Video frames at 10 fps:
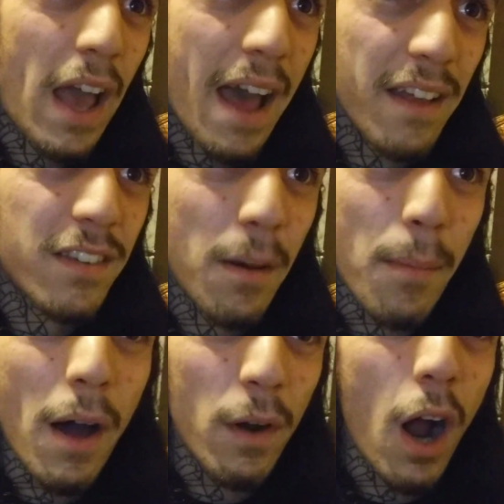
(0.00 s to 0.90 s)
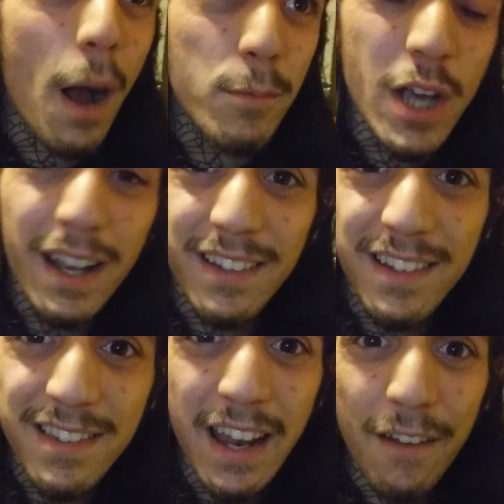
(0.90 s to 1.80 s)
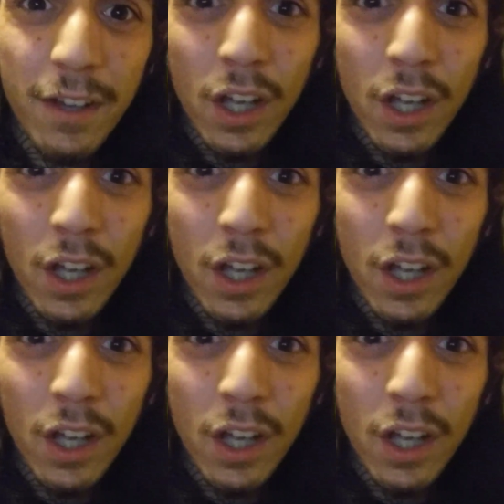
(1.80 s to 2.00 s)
at some other object instead of